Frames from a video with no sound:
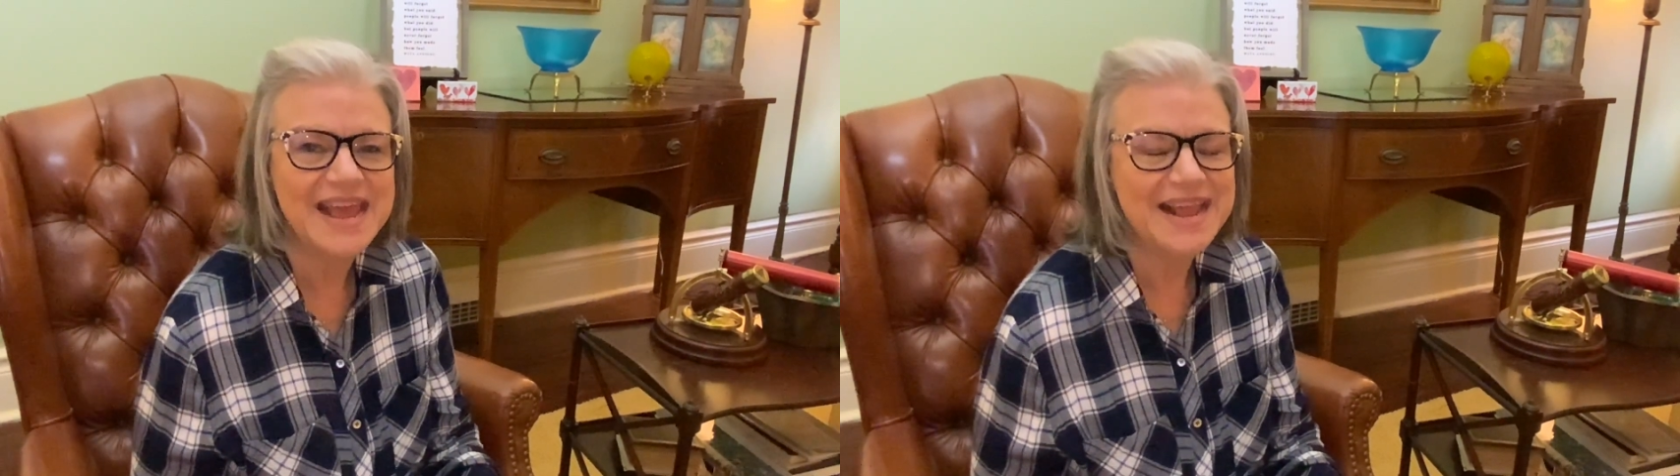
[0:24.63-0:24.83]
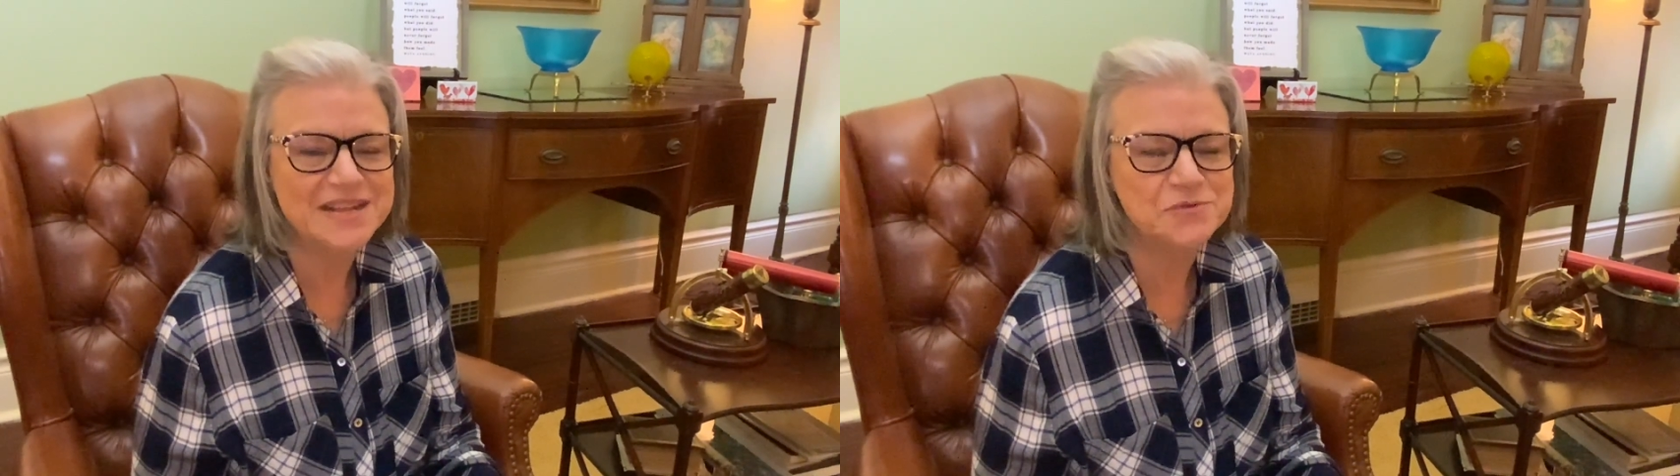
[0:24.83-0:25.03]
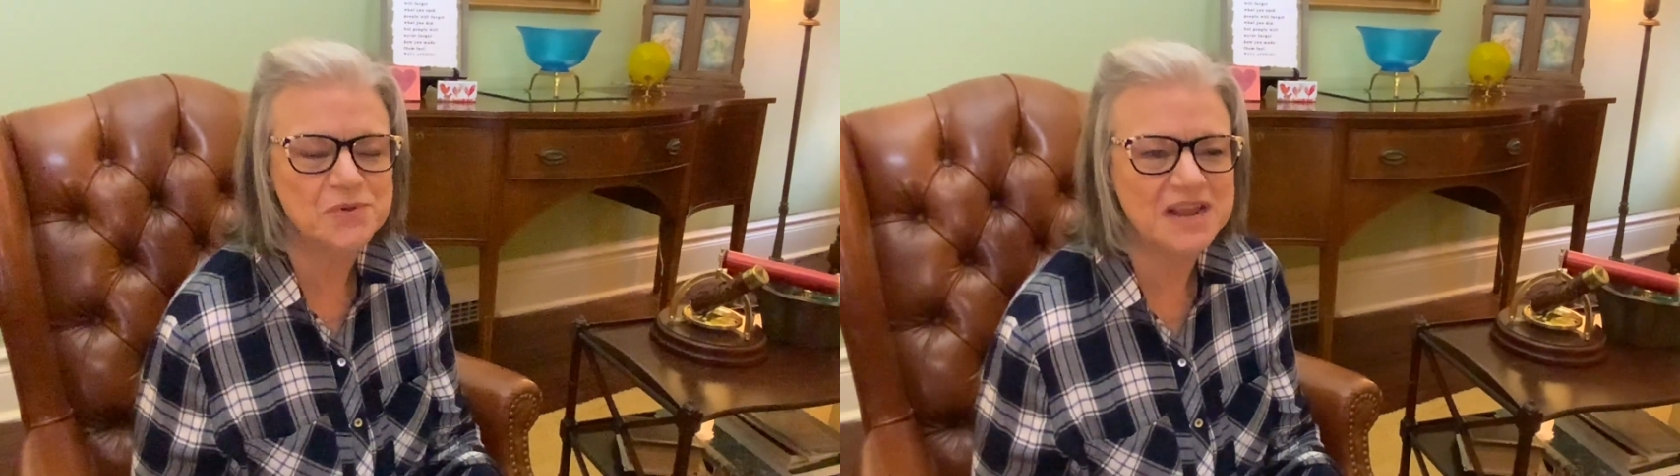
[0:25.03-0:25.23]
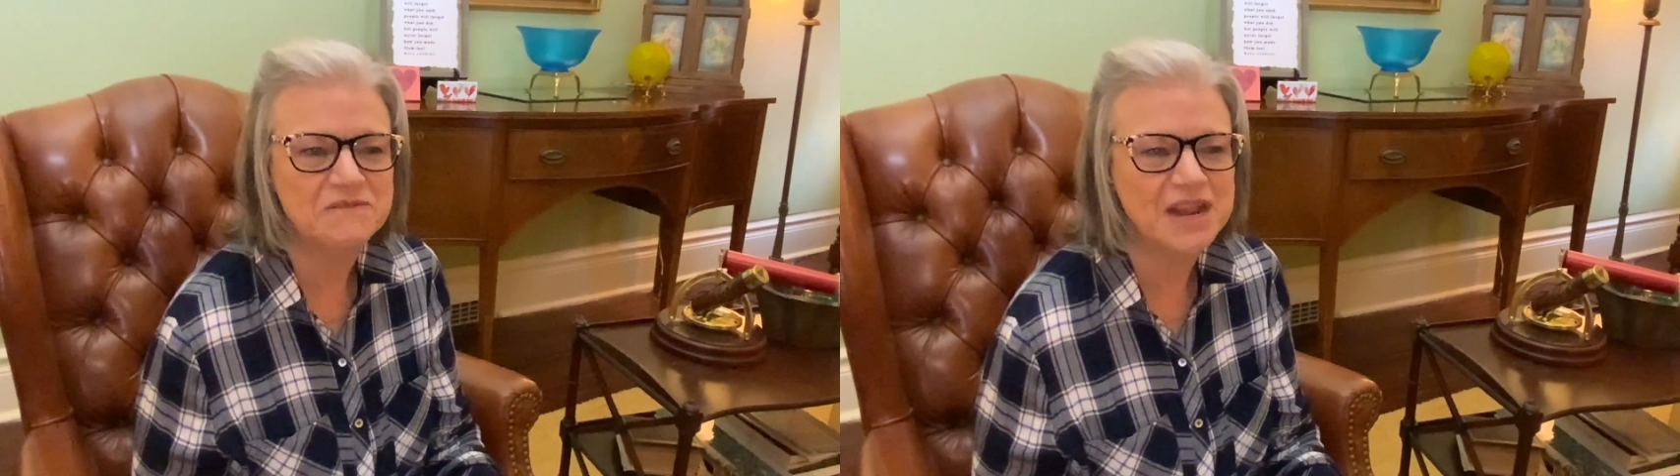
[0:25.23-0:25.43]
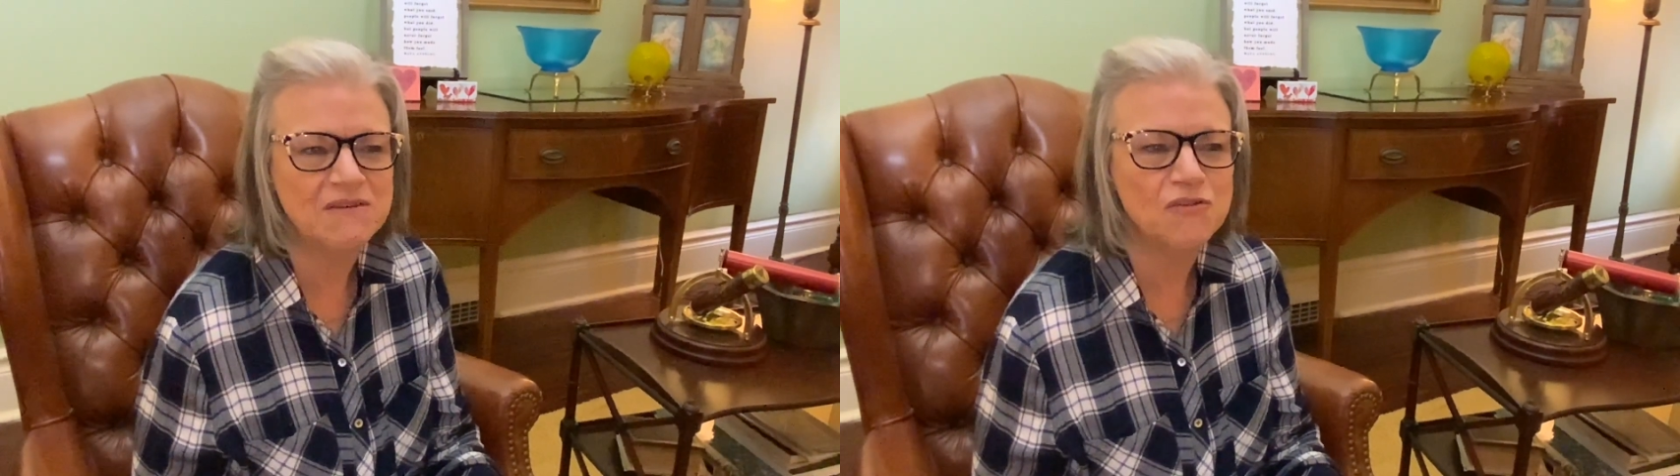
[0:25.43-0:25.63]
It's one I've
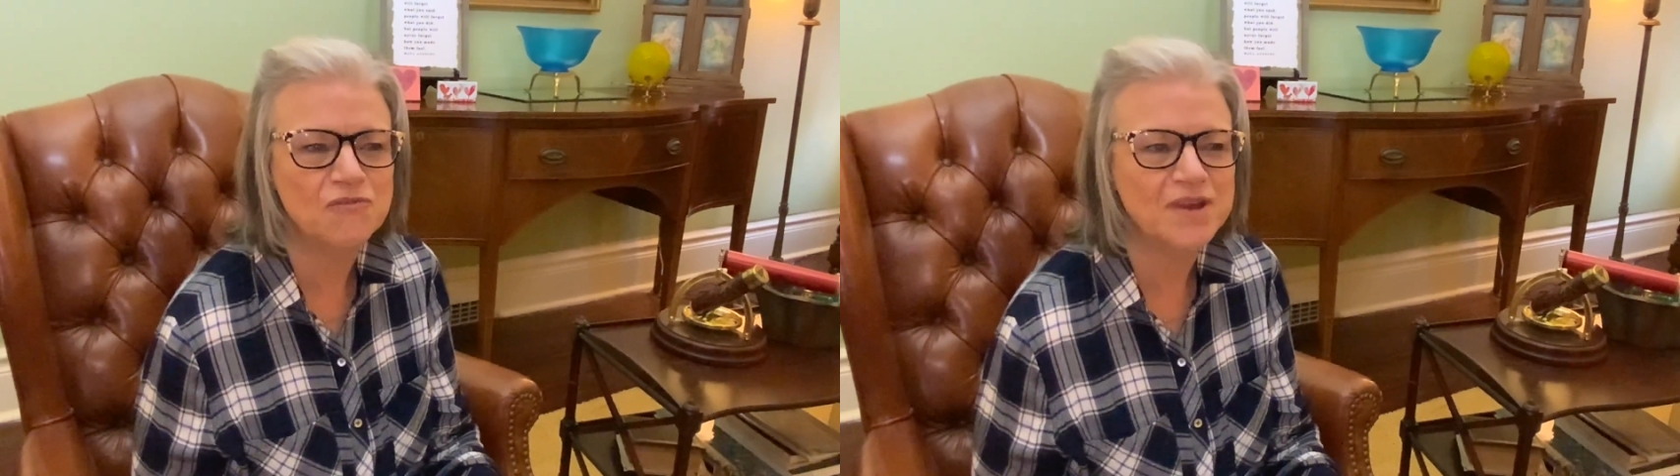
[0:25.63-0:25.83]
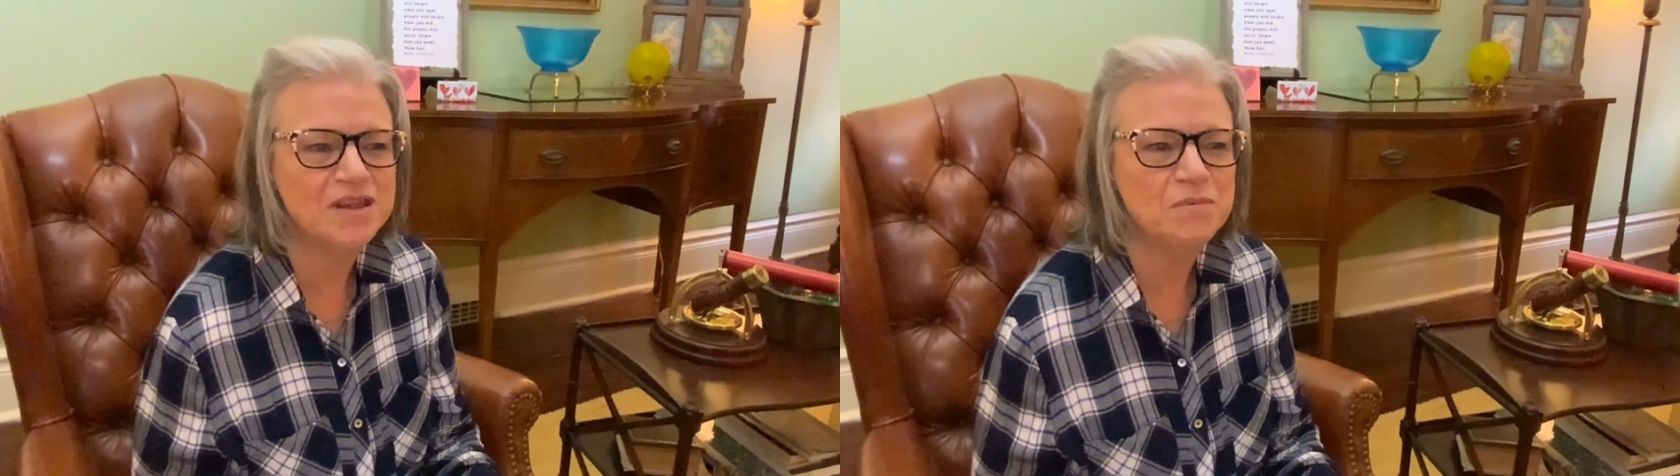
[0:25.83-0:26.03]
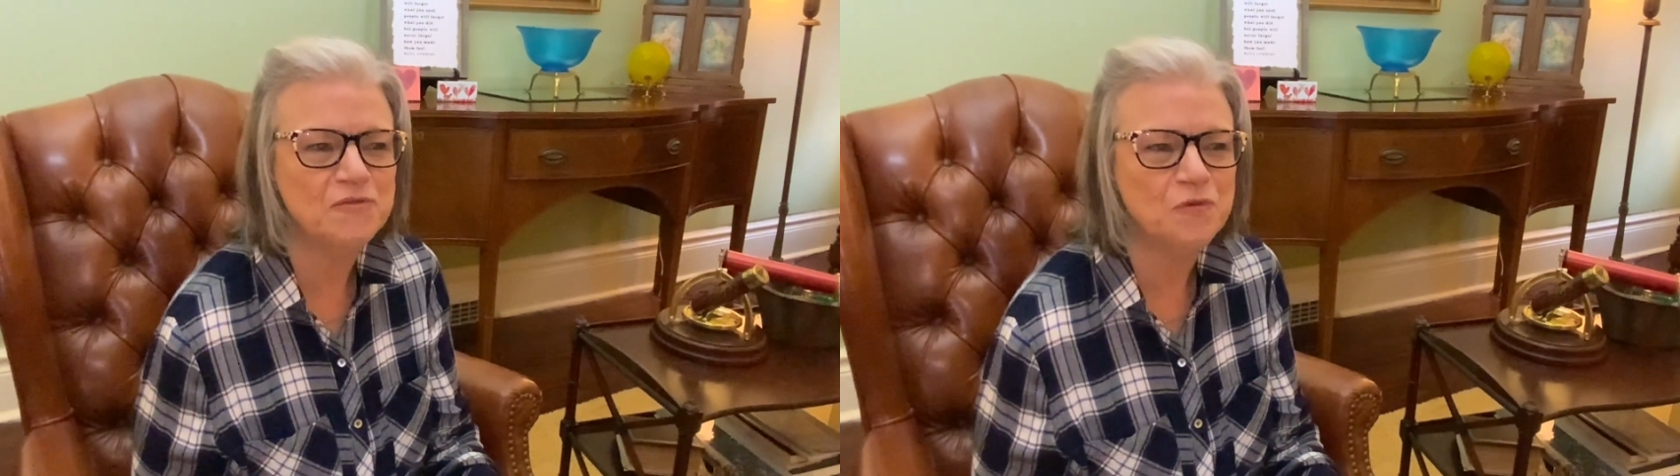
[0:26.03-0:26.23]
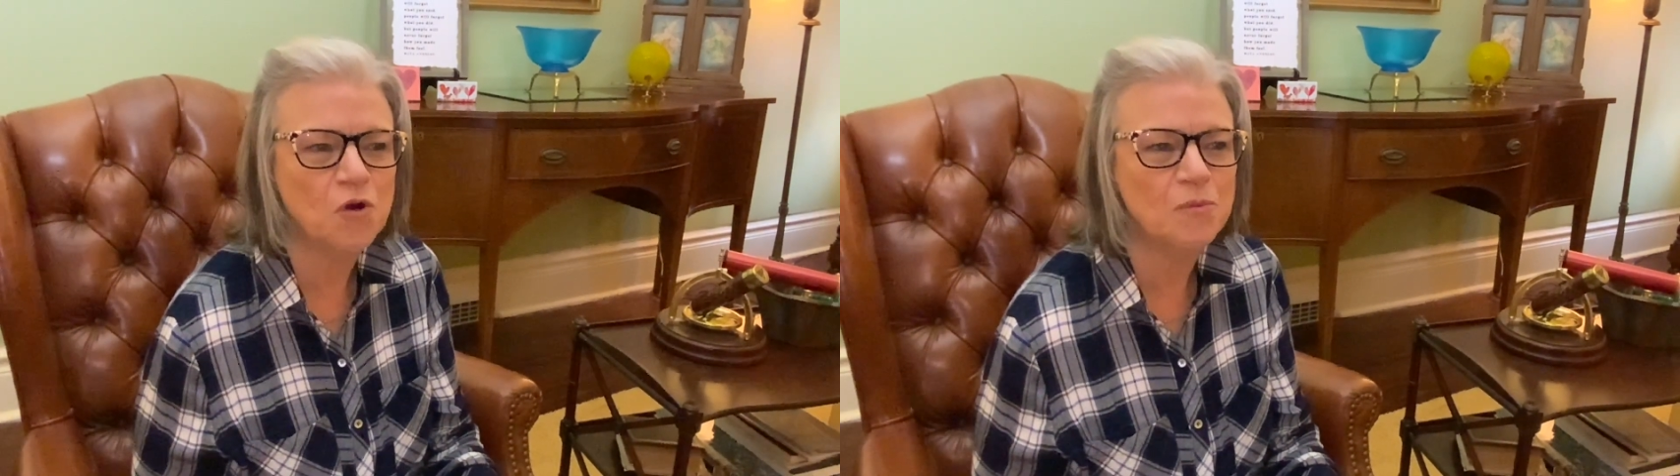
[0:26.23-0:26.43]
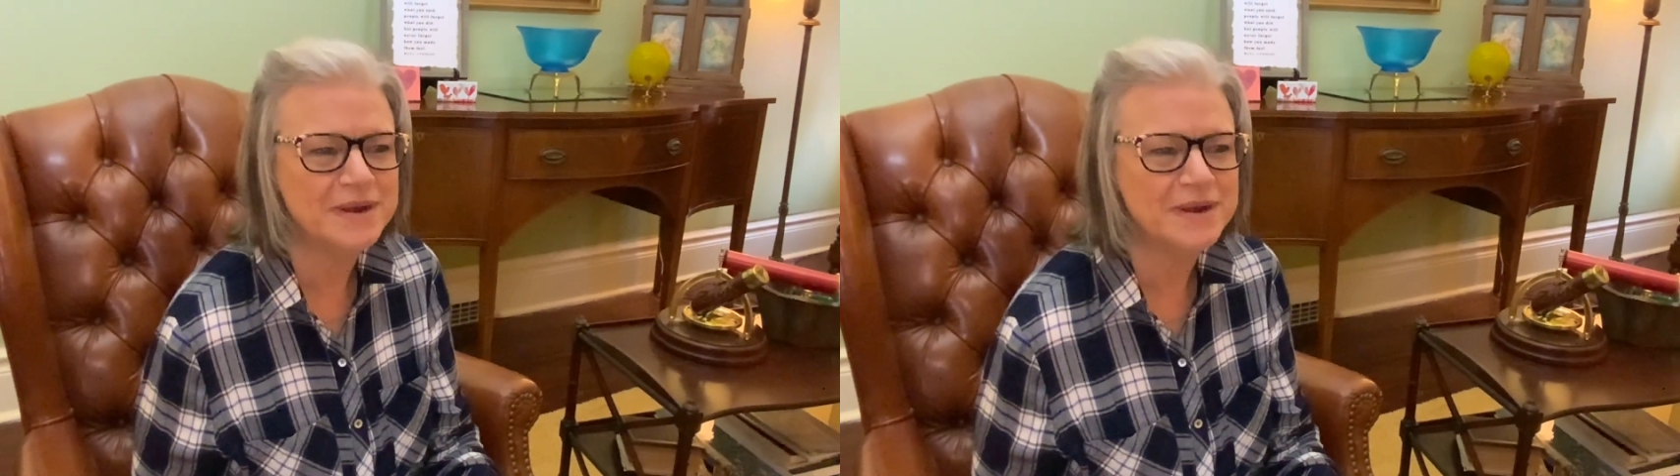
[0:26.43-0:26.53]
never read before,